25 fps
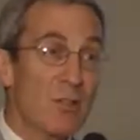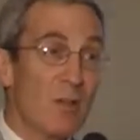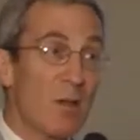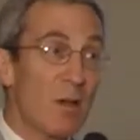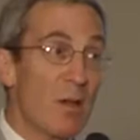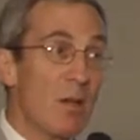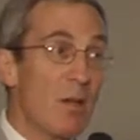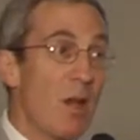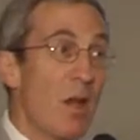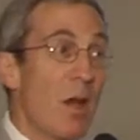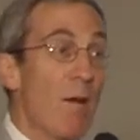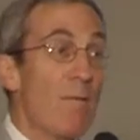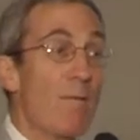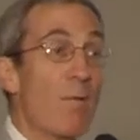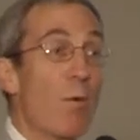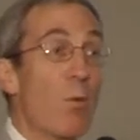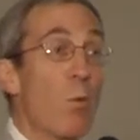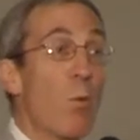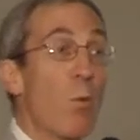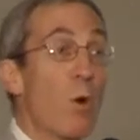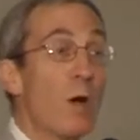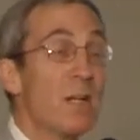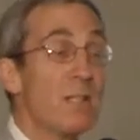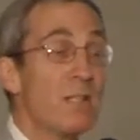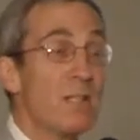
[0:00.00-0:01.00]
on for
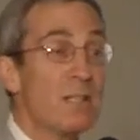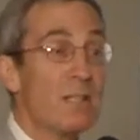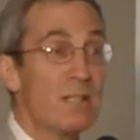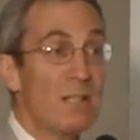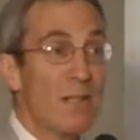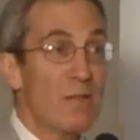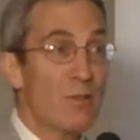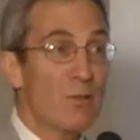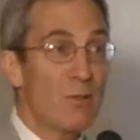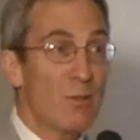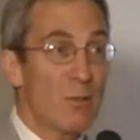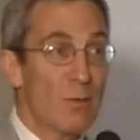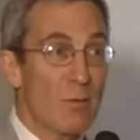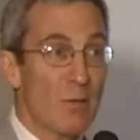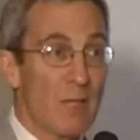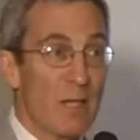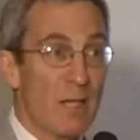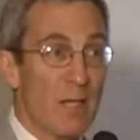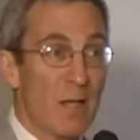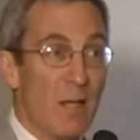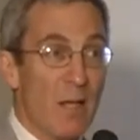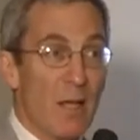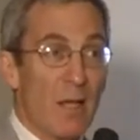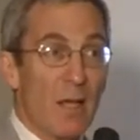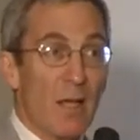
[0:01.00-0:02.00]
1
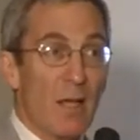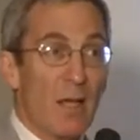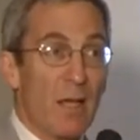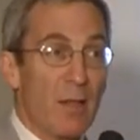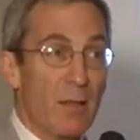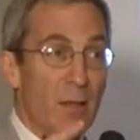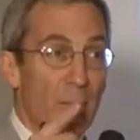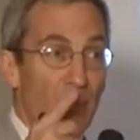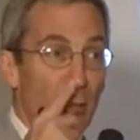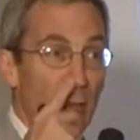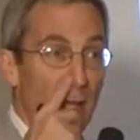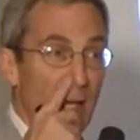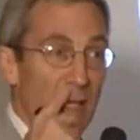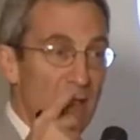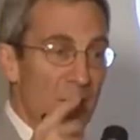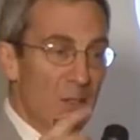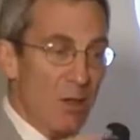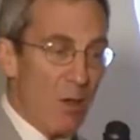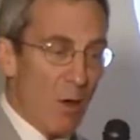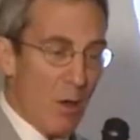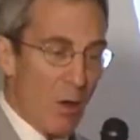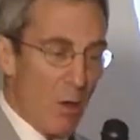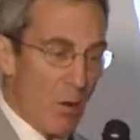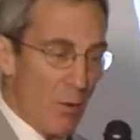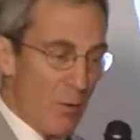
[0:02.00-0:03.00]
century in the place
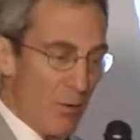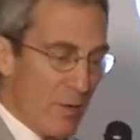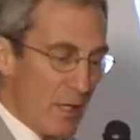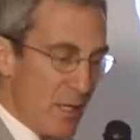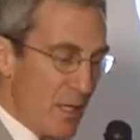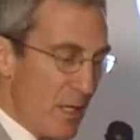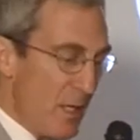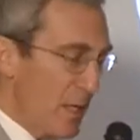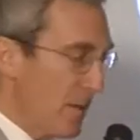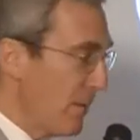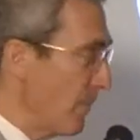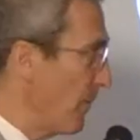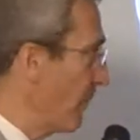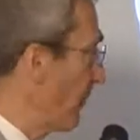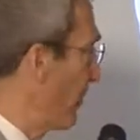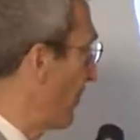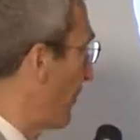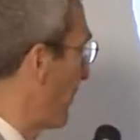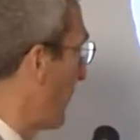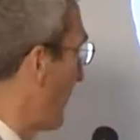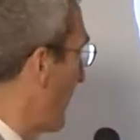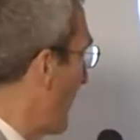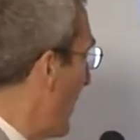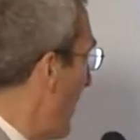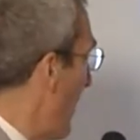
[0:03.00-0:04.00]
called the
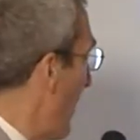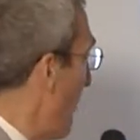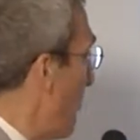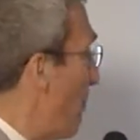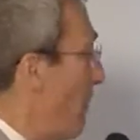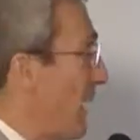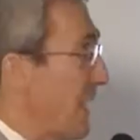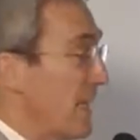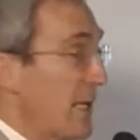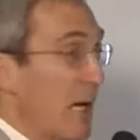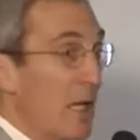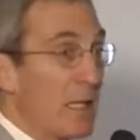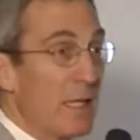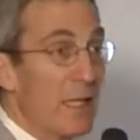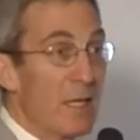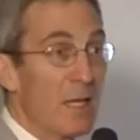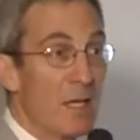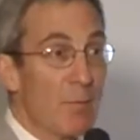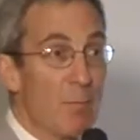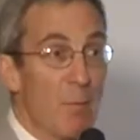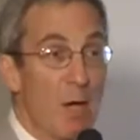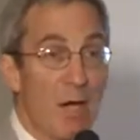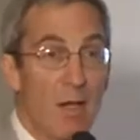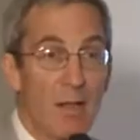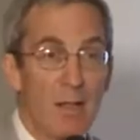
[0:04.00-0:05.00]
Beit
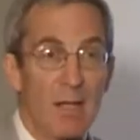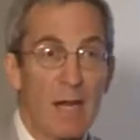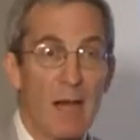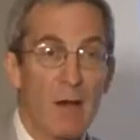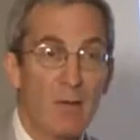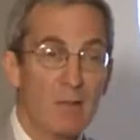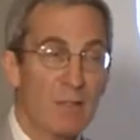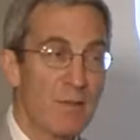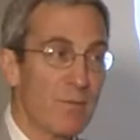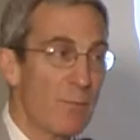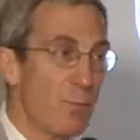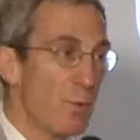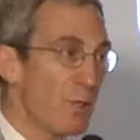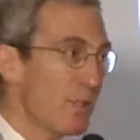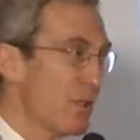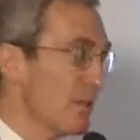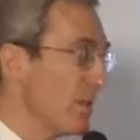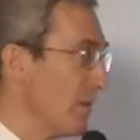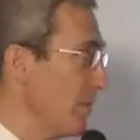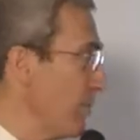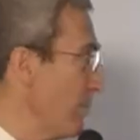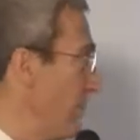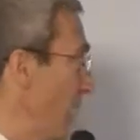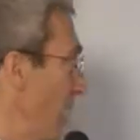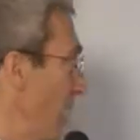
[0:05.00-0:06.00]
al-Hikmah, the House of Wisdom